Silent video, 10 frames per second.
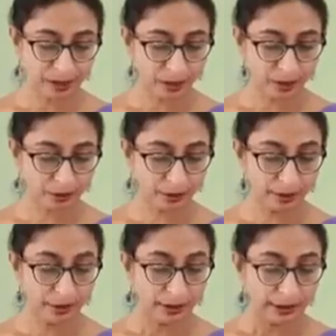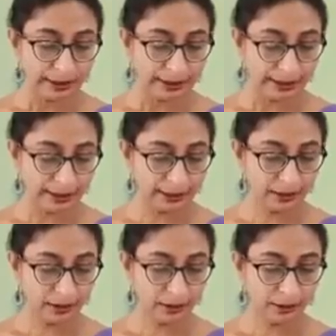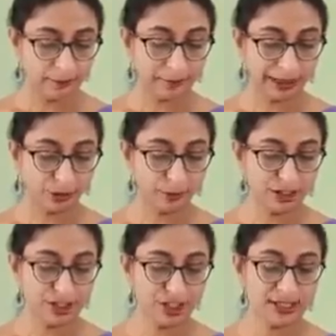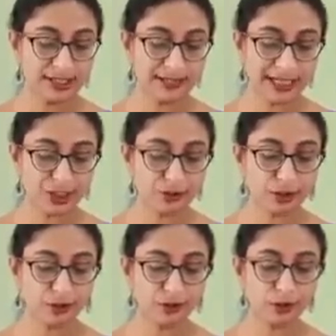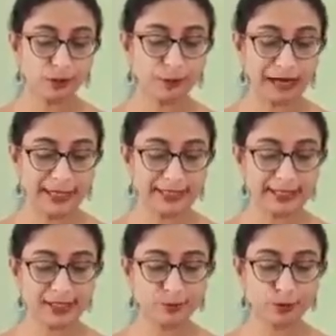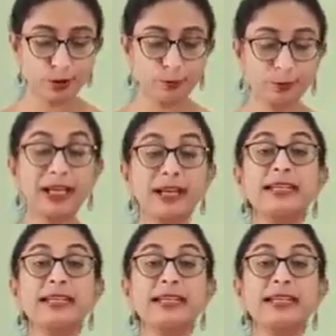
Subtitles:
Okay, then microbial genes are transferred to plant system to obtain